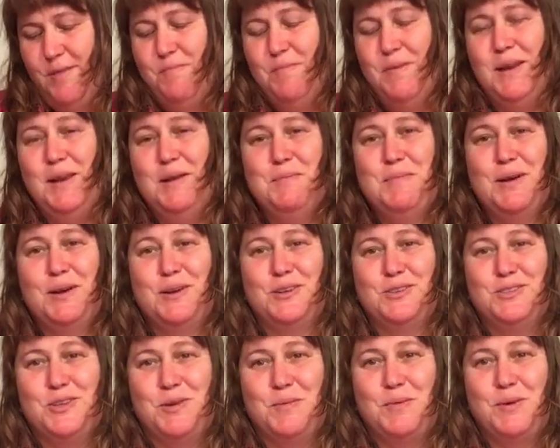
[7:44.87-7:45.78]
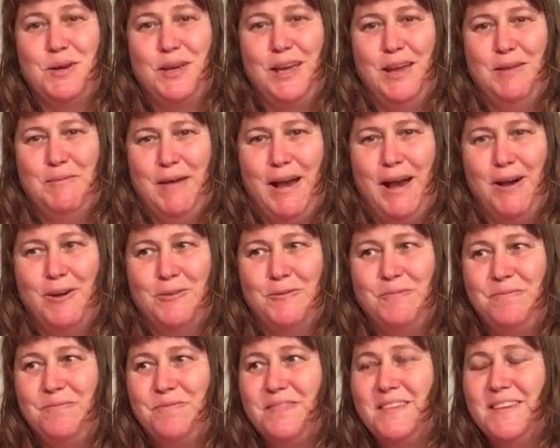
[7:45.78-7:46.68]
the mini puddle jumper came out.
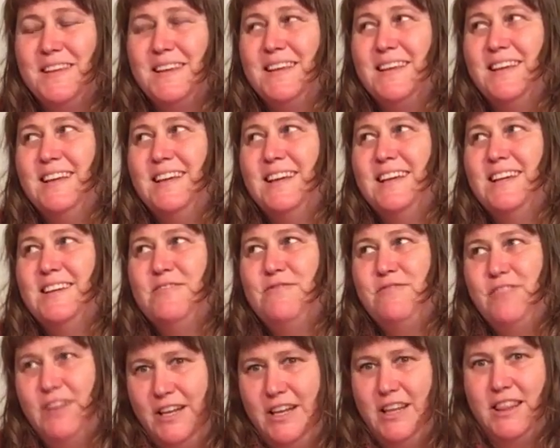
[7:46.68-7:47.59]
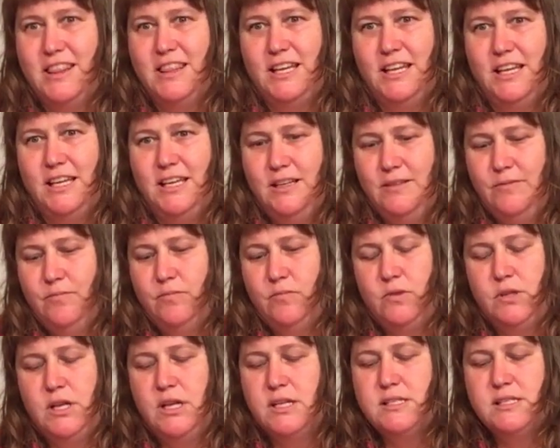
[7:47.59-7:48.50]
Funny thing,
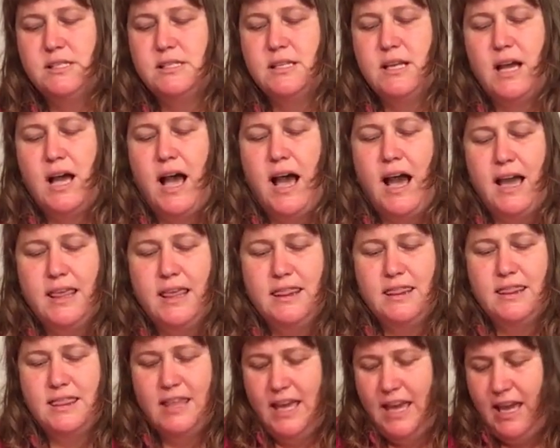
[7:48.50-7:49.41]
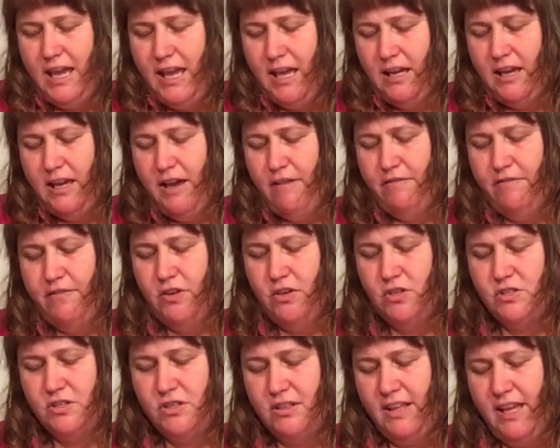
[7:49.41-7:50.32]
because I think at
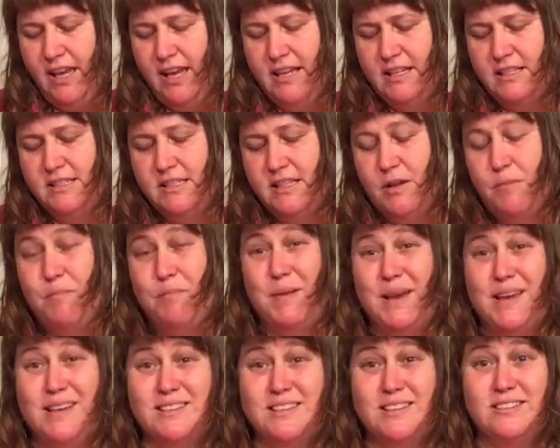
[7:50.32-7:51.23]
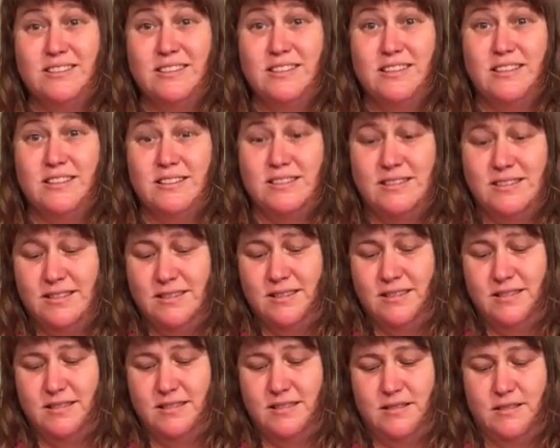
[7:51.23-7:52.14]
first glance they're basically the
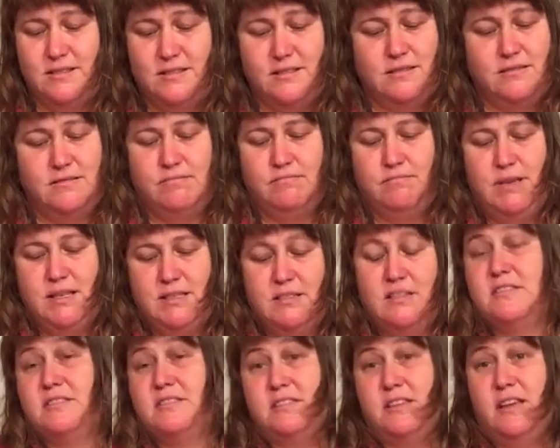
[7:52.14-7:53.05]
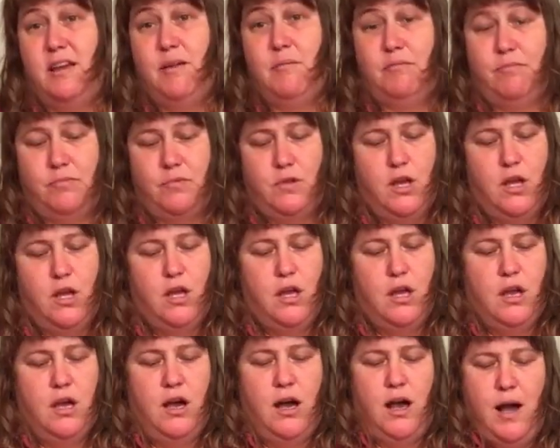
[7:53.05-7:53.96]
basically the same.
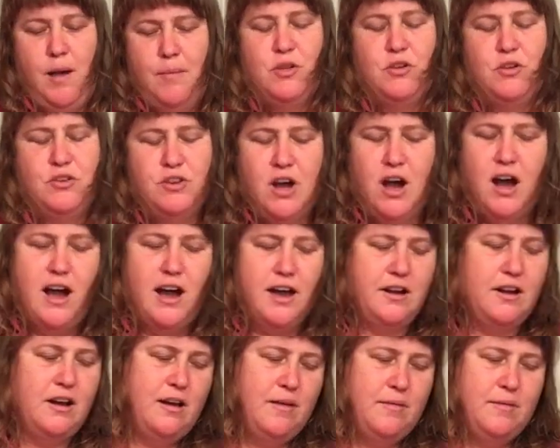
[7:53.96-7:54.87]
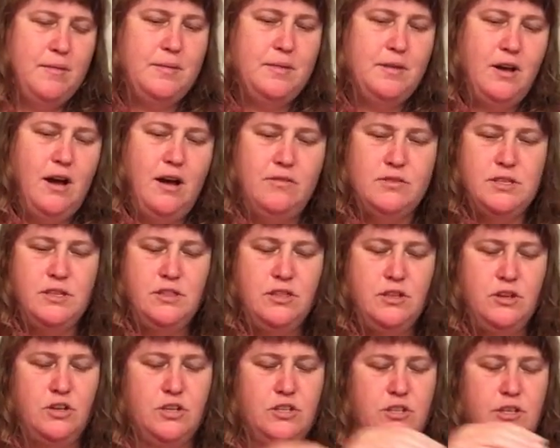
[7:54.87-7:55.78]
Uh, um, they're not, uh, and obviously
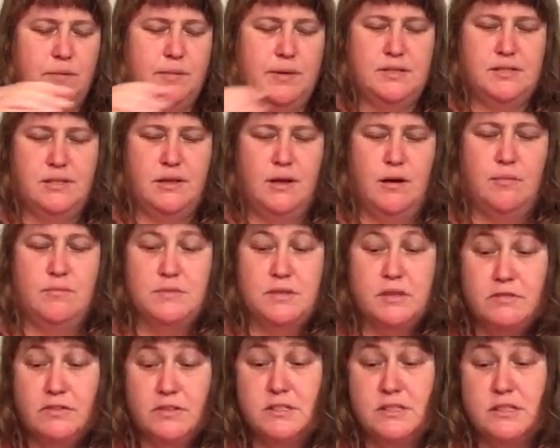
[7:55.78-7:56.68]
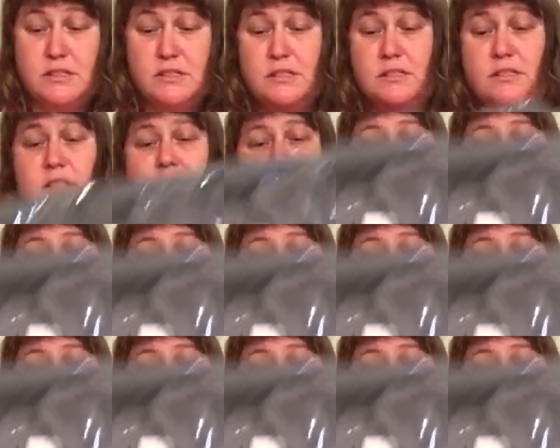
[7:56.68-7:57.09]
there are going to be some differences.